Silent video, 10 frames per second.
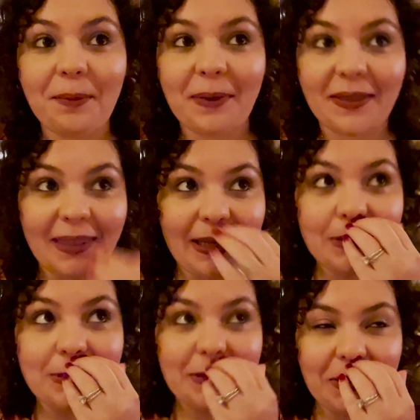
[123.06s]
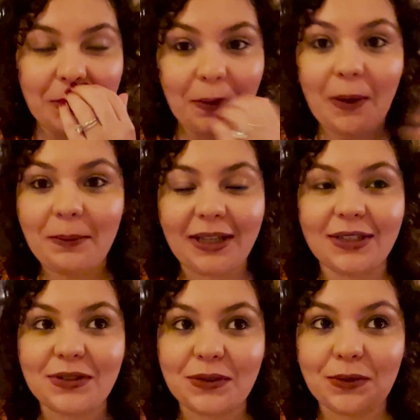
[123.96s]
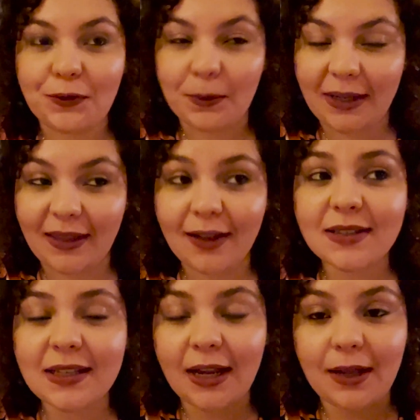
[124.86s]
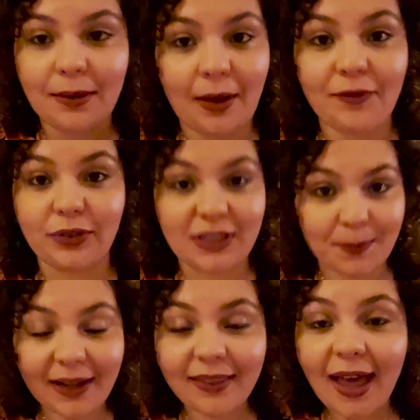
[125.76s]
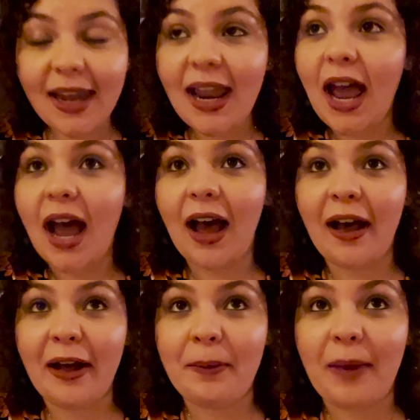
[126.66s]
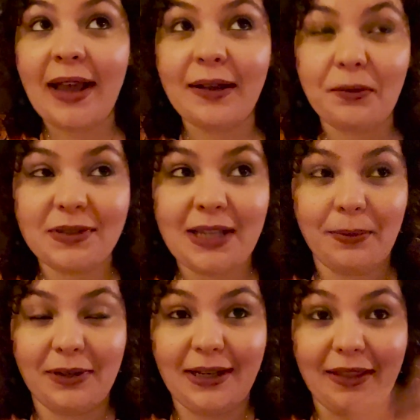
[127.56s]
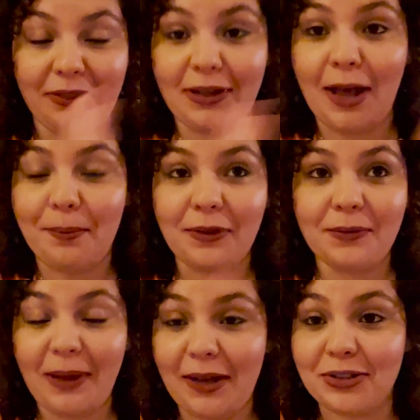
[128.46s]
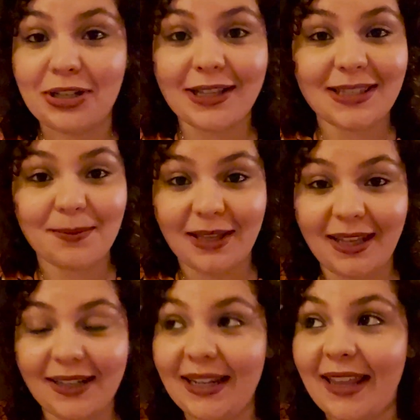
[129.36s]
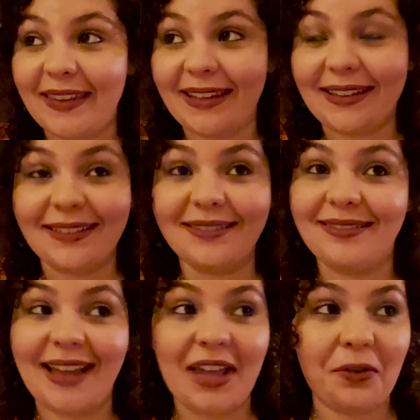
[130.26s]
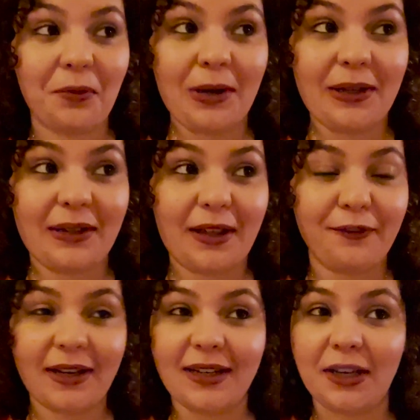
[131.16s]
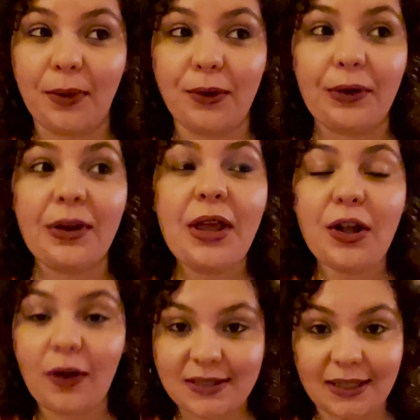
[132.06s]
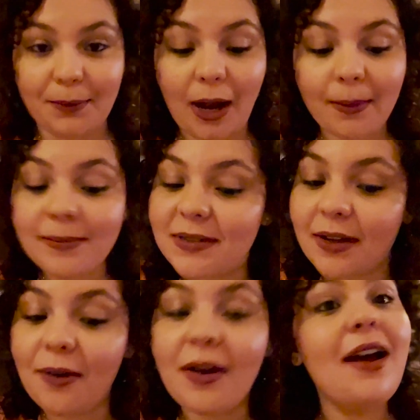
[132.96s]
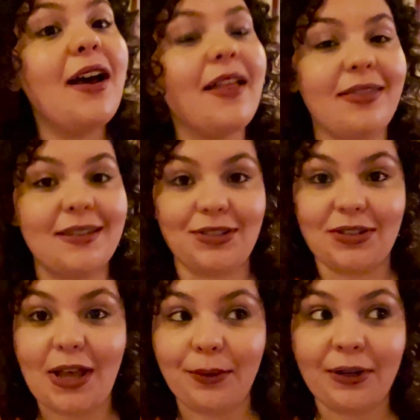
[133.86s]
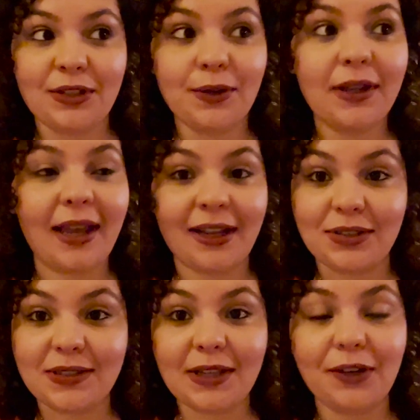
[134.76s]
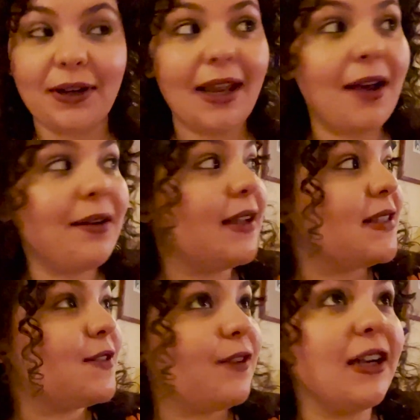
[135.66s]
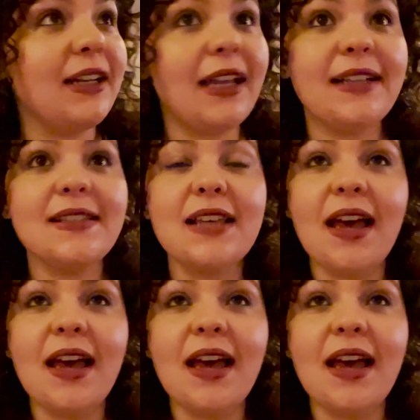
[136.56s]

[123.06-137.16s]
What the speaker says: But they don't want me to film anything else, and I have to respect that. I was able to get a couple panel shots in the beginning, and then I don't want to offend anyone or cause any problems, so this is just how we're going to do it. I can just tell you right now, it's very nice.